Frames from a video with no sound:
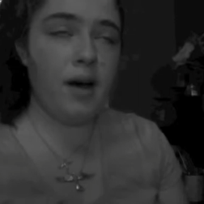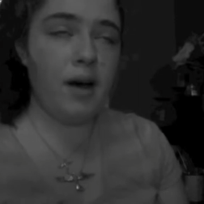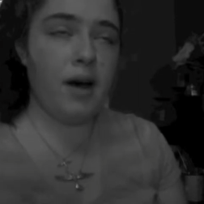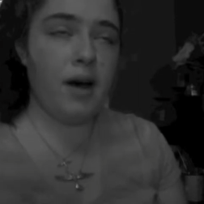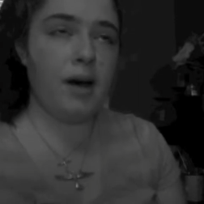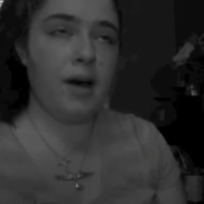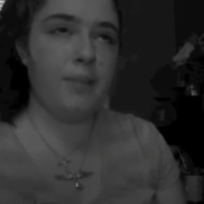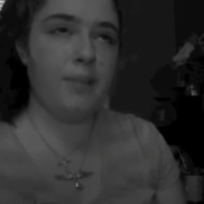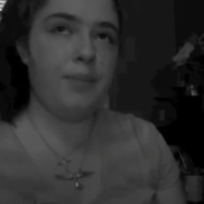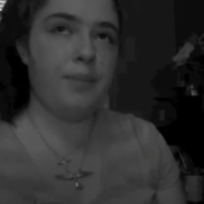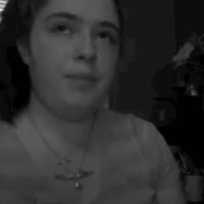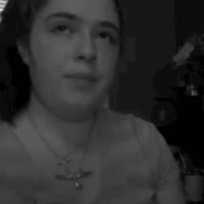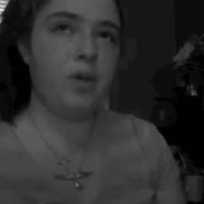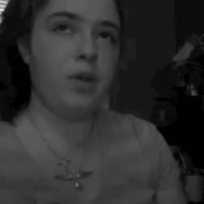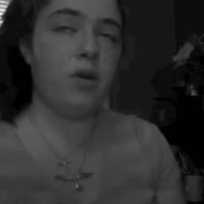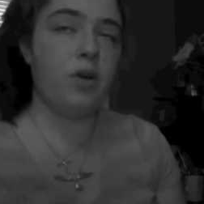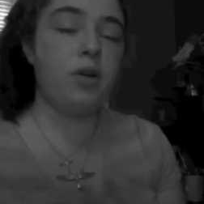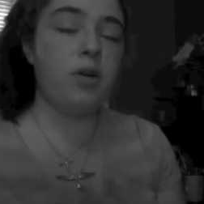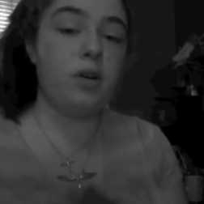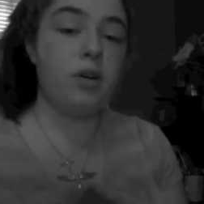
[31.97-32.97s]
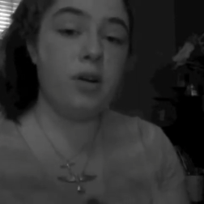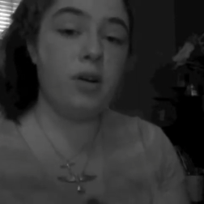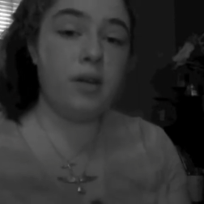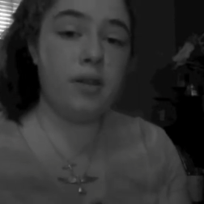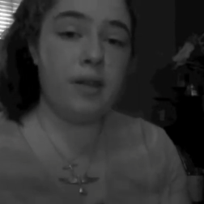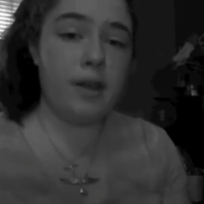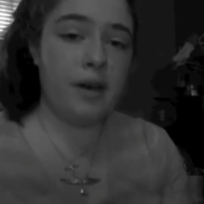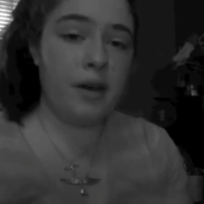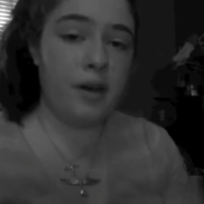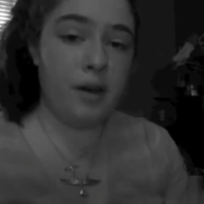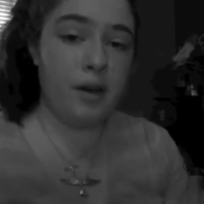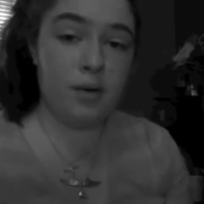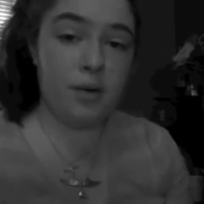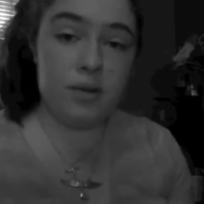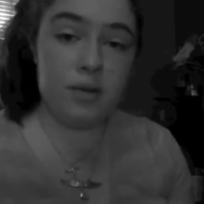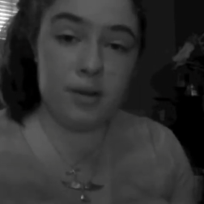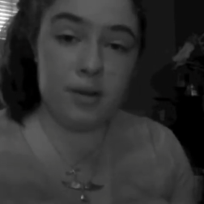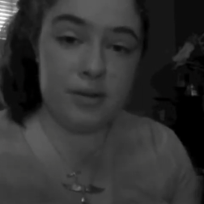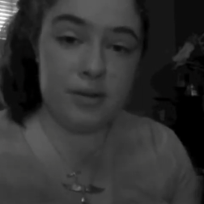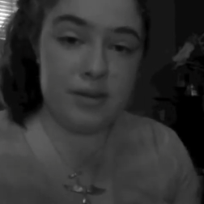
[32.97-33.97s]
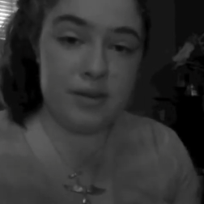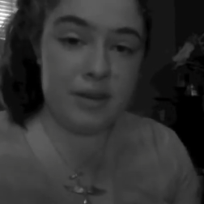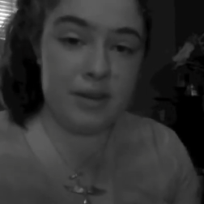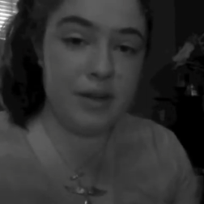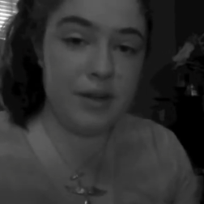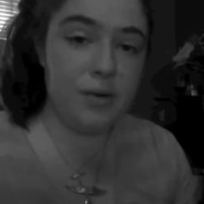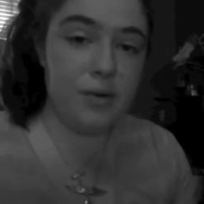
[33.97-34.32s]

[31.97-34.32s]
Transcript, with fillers: um, a girl that I know closely